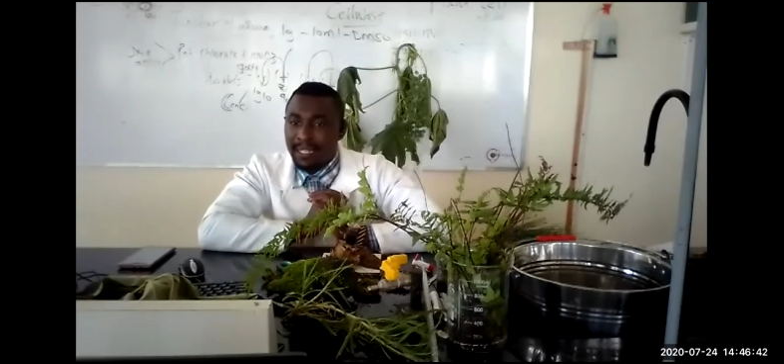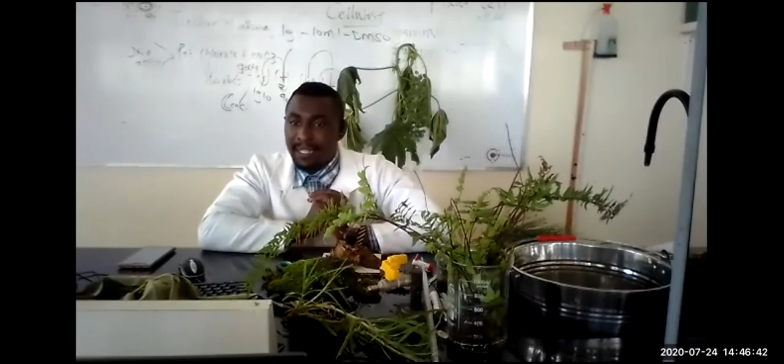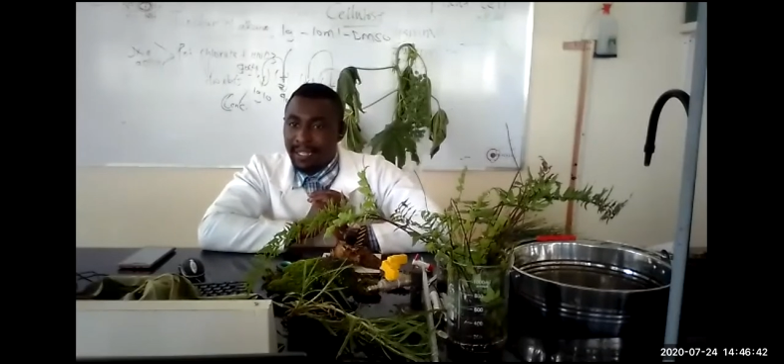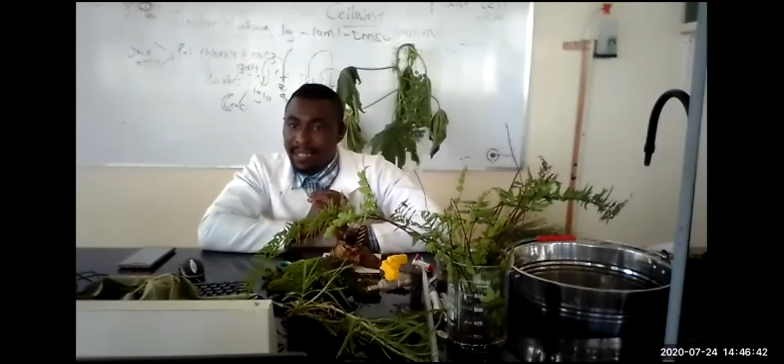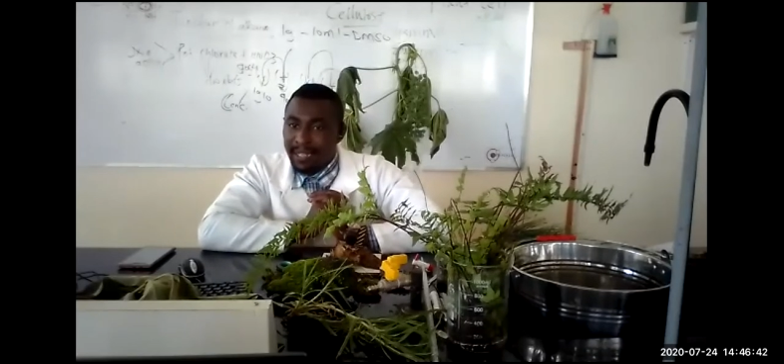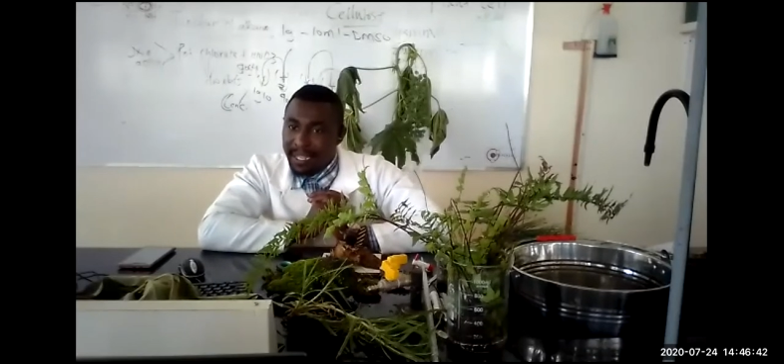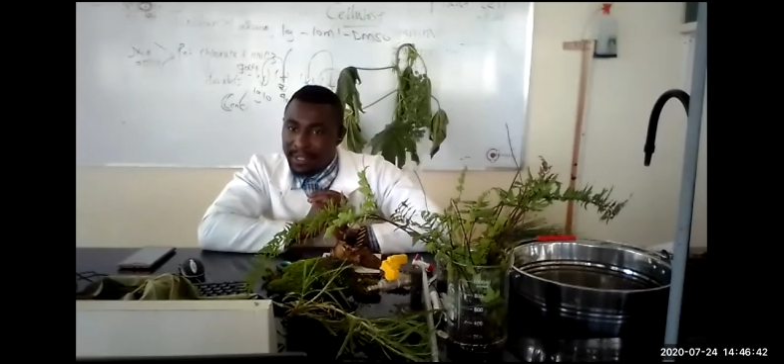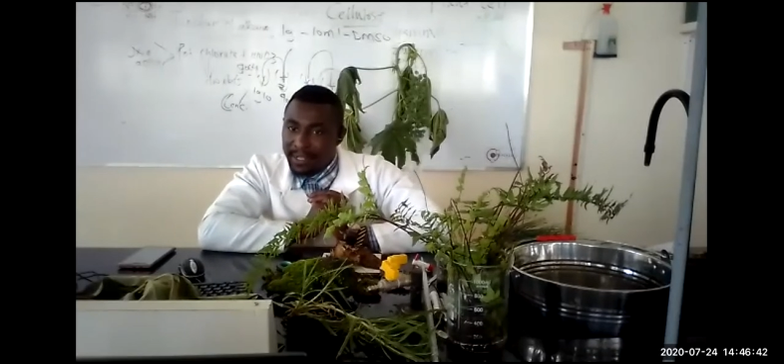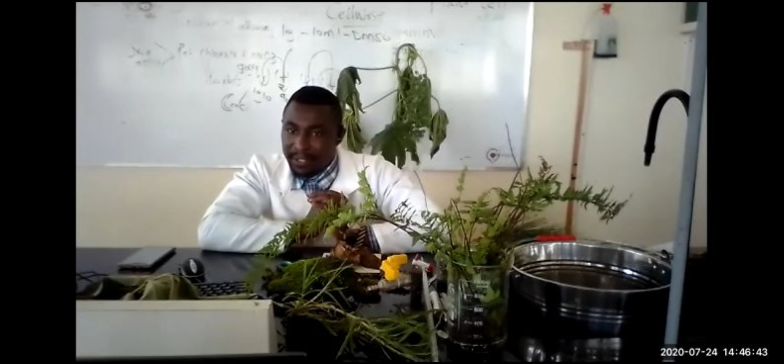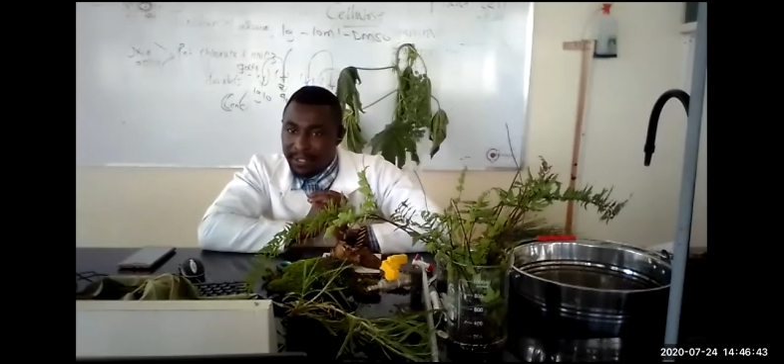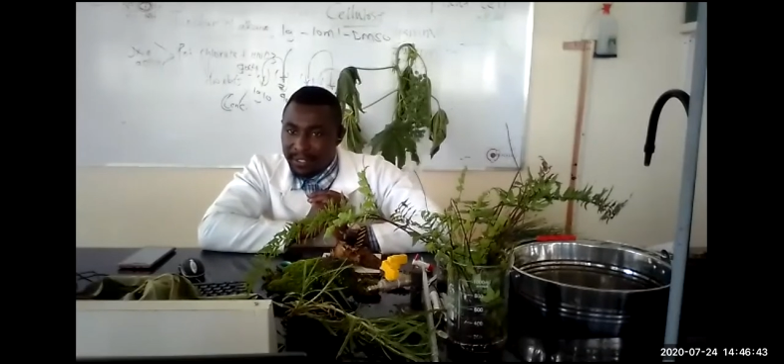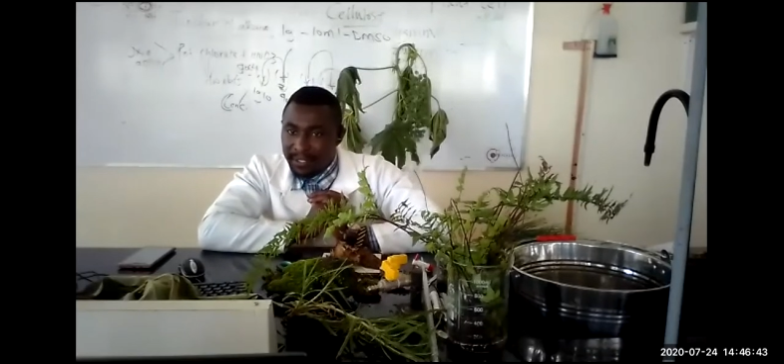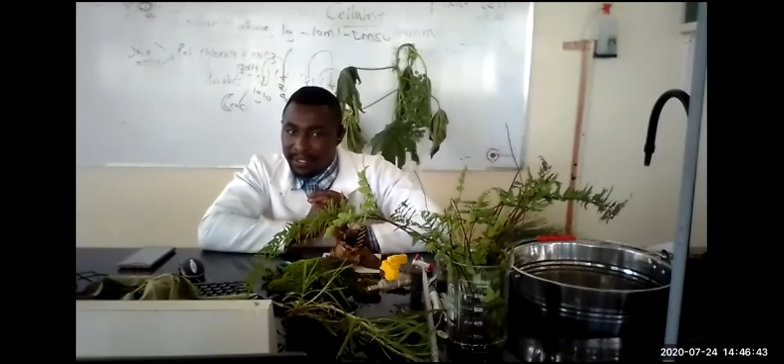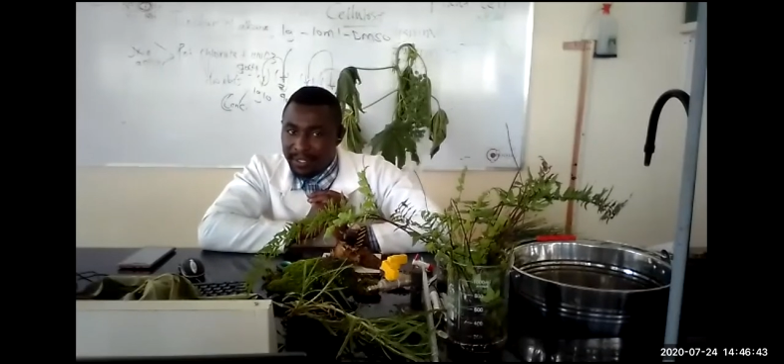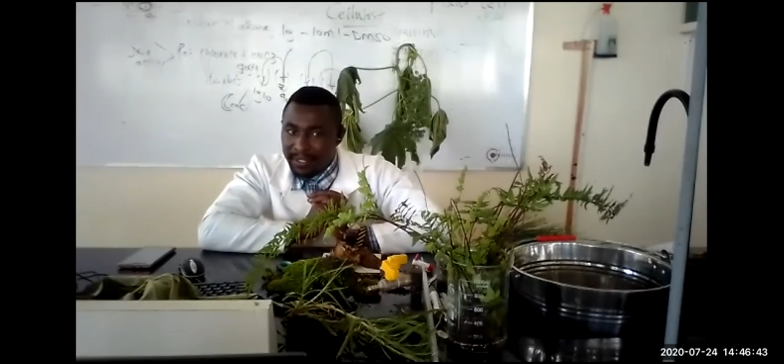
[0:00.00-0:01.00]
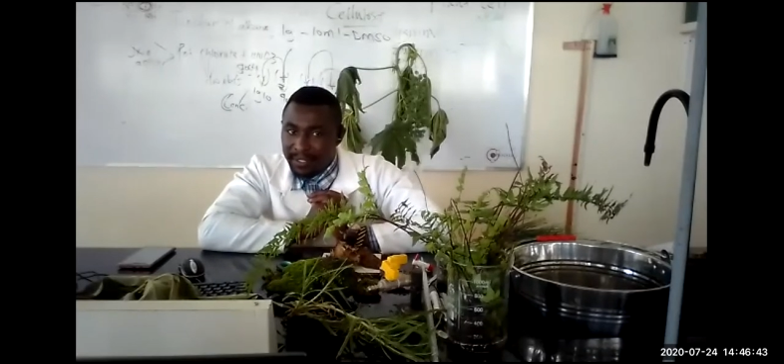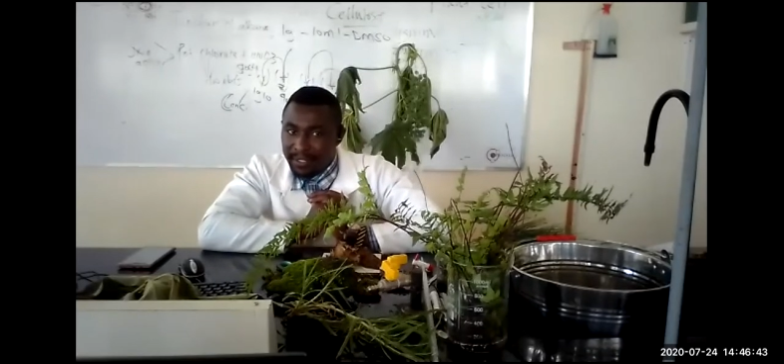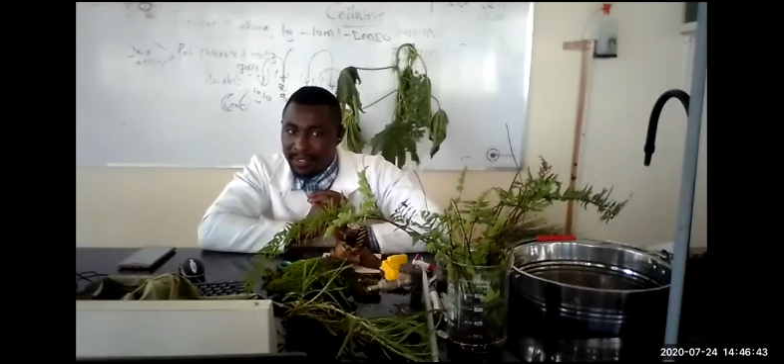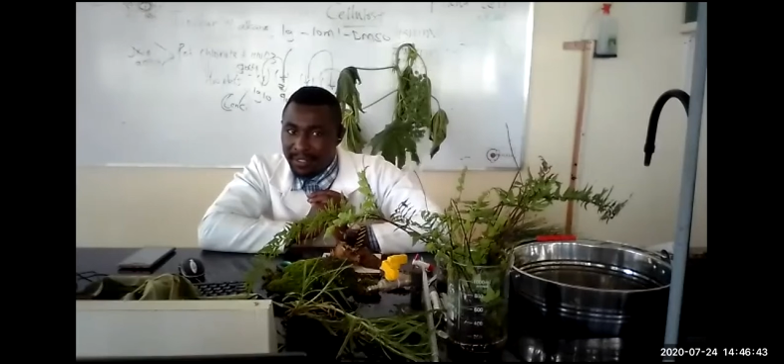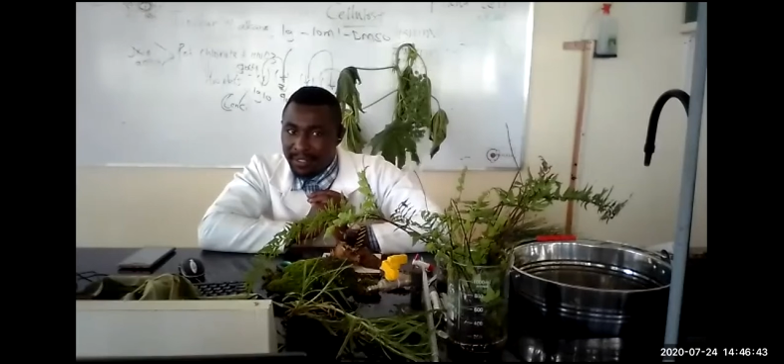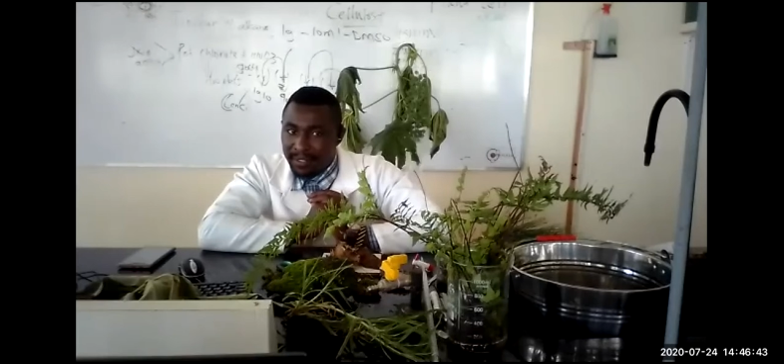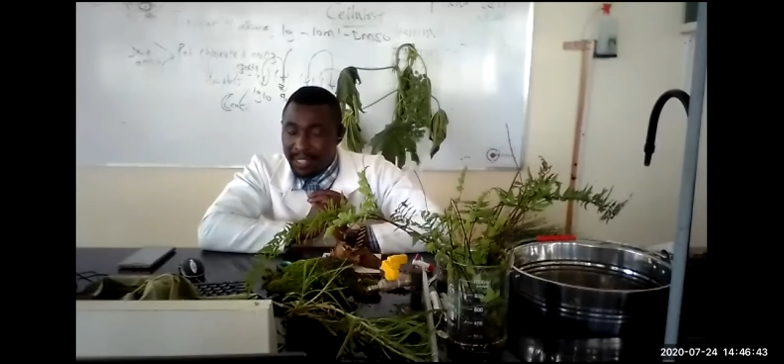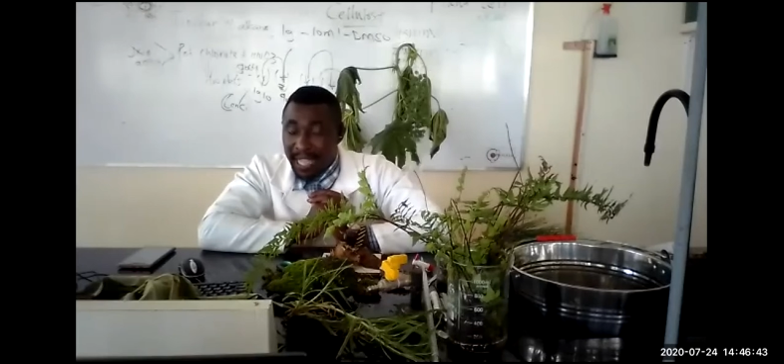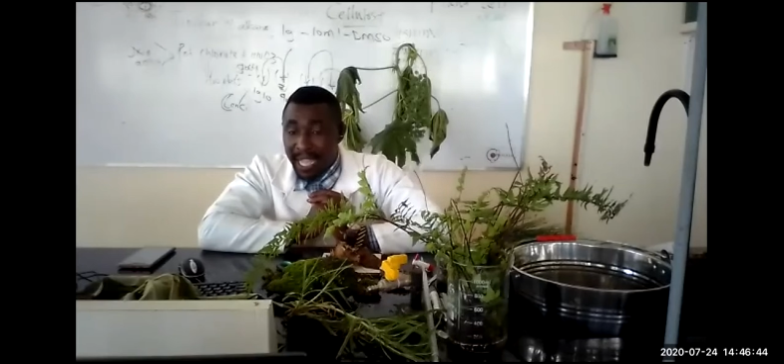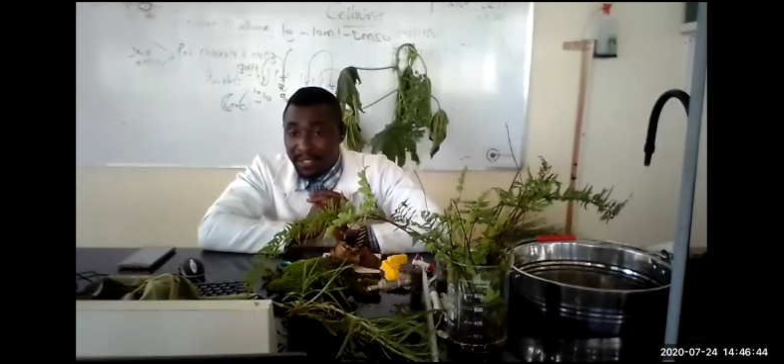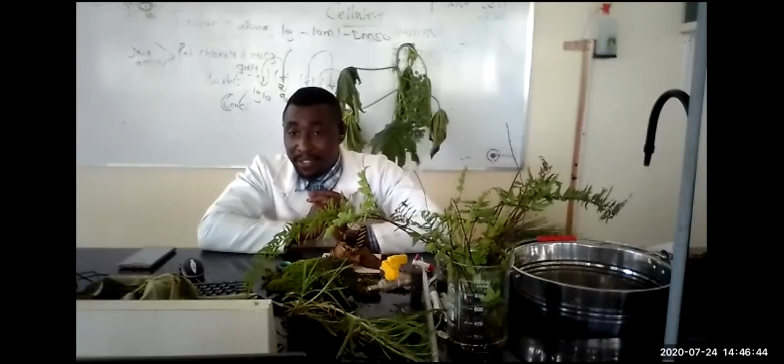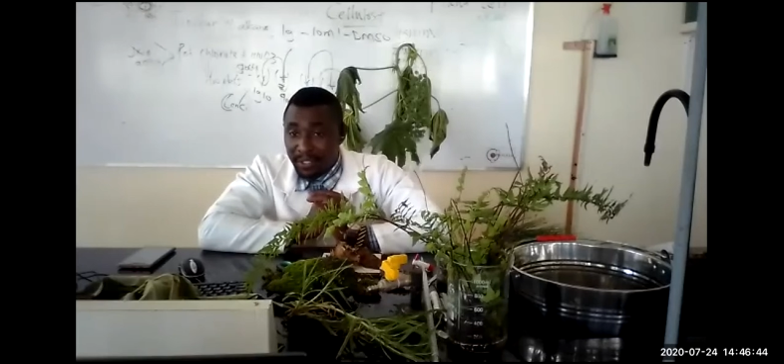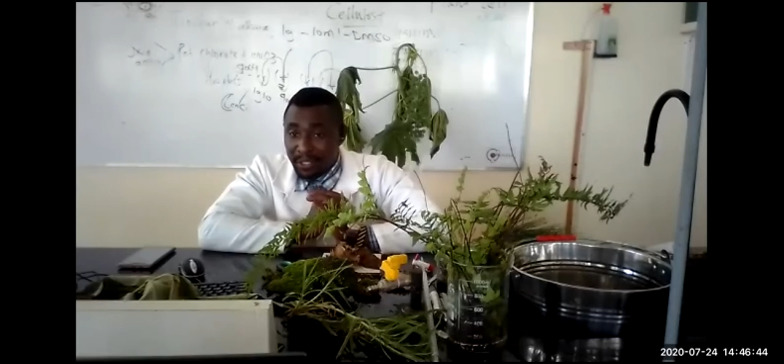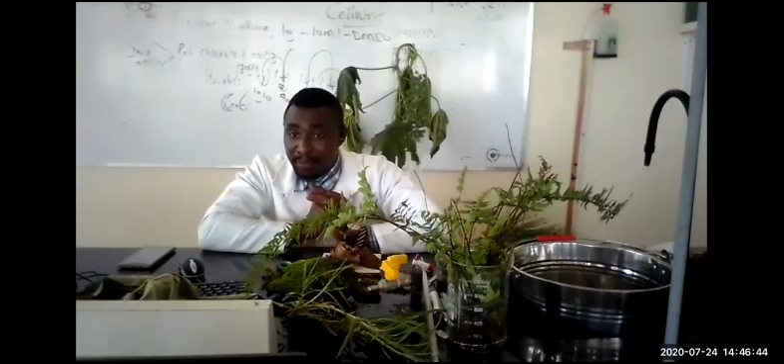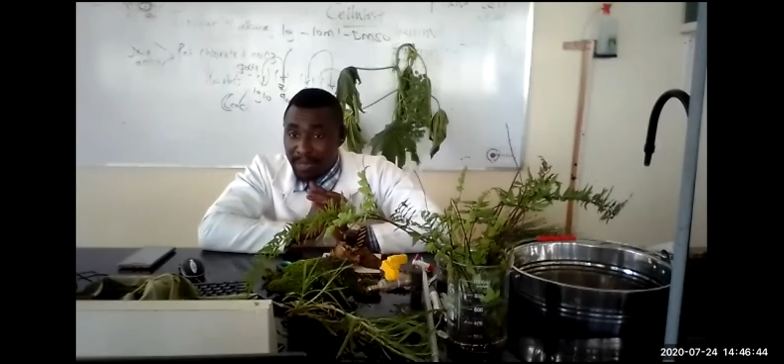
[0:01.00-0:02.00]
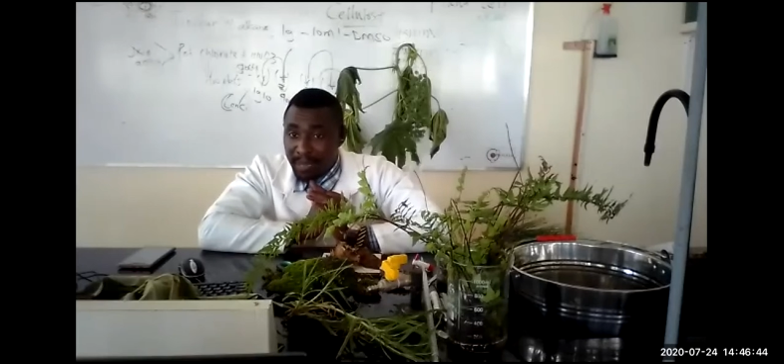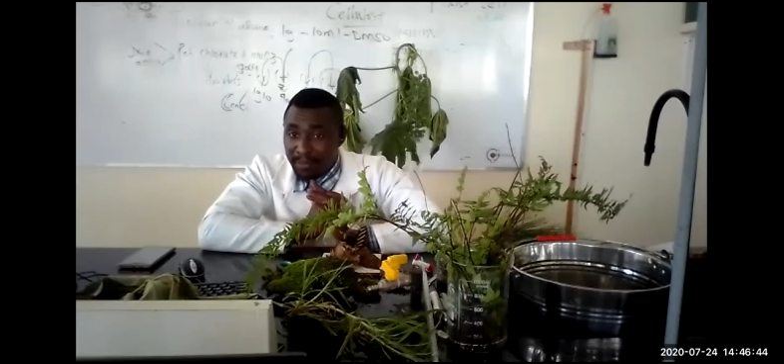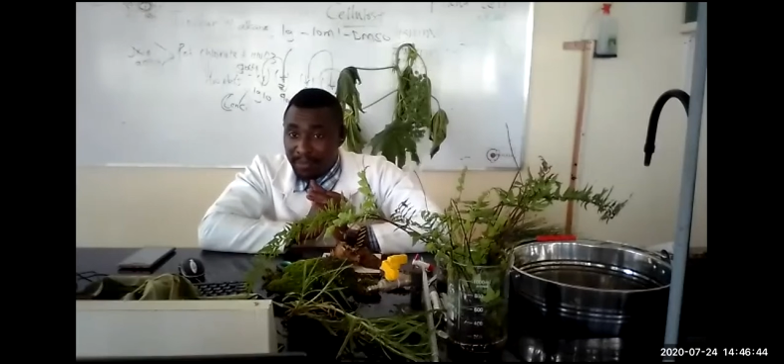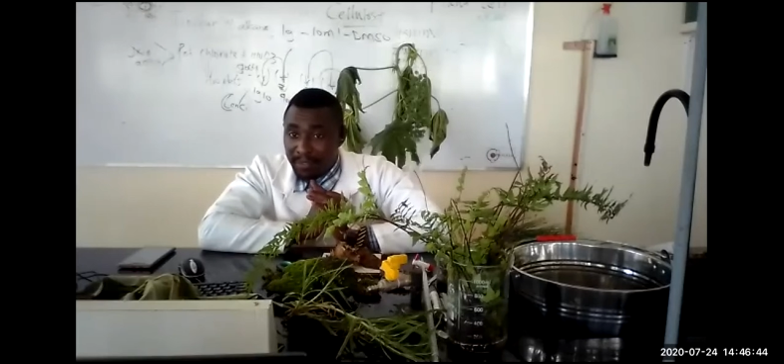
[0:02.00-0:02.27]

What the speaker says: dicots, the angiosperms.